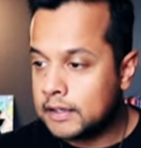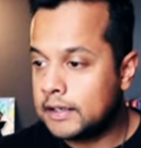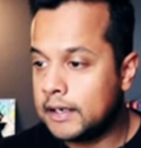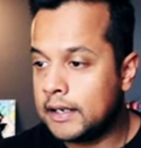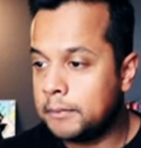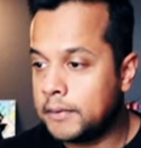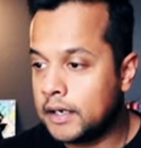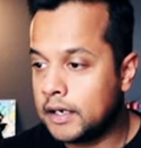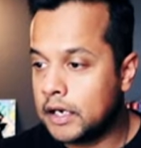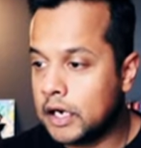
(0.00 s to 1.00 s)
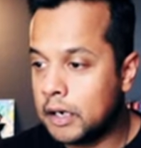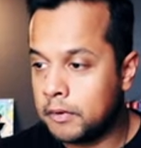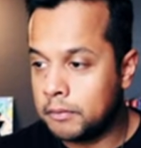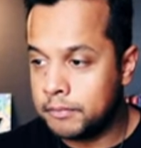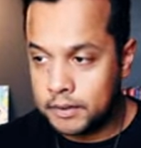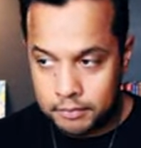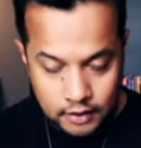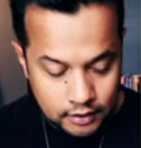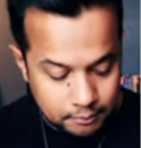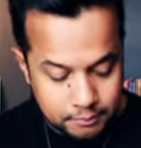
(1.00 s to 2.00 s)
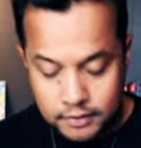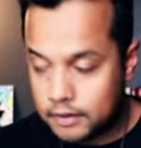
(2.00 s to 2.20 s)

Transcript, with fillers: the anime Cowboy Bebop.